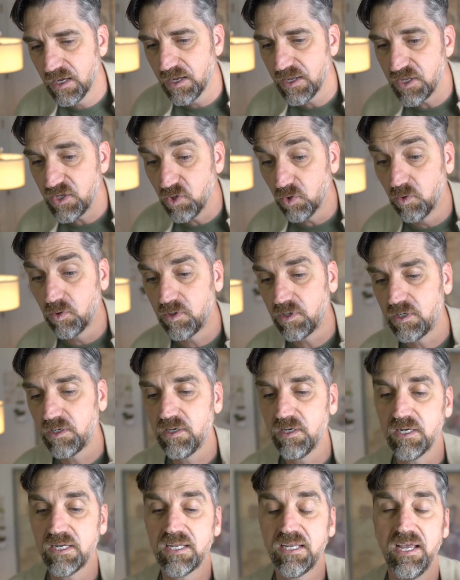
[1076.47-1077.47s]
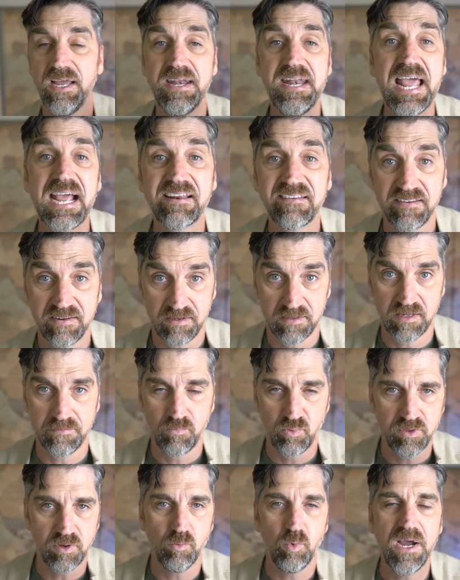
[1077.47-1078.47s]
Your connection,
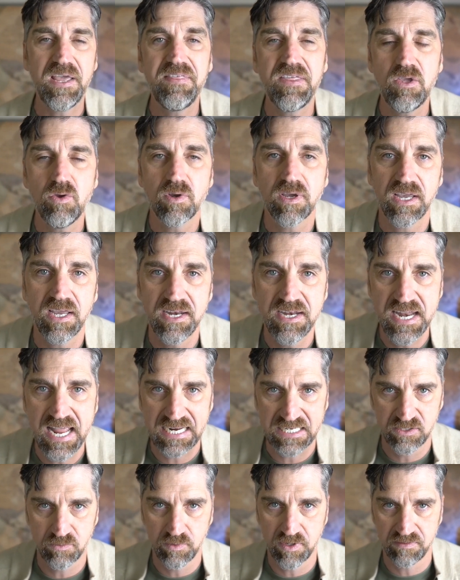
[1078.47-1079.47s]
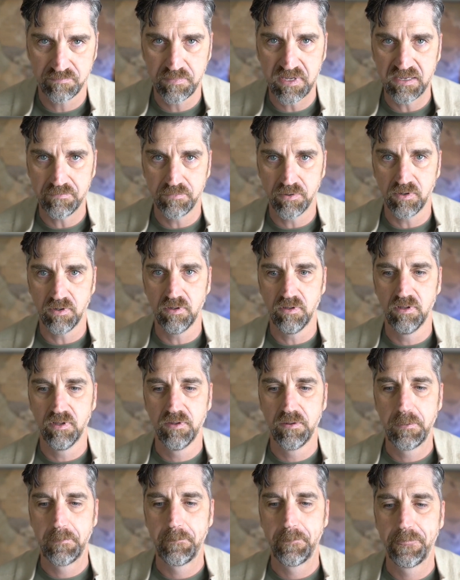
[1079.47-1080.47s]
the way that you connect with people
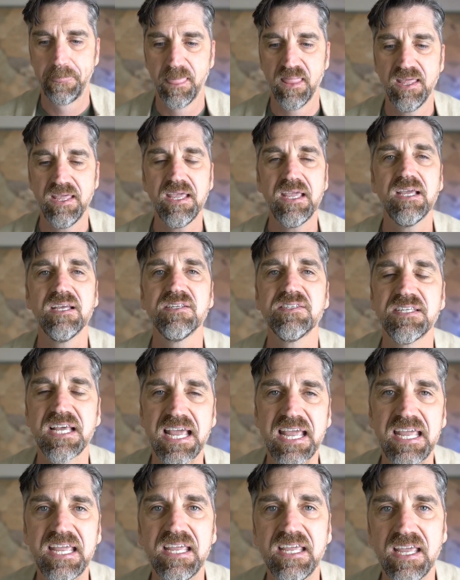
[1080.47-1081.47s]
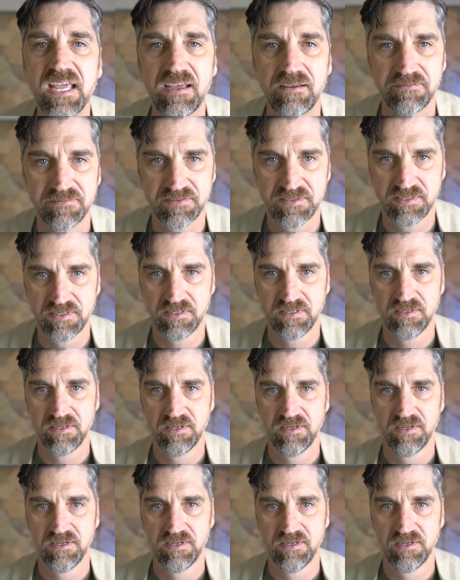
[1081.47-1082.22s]
is a gift.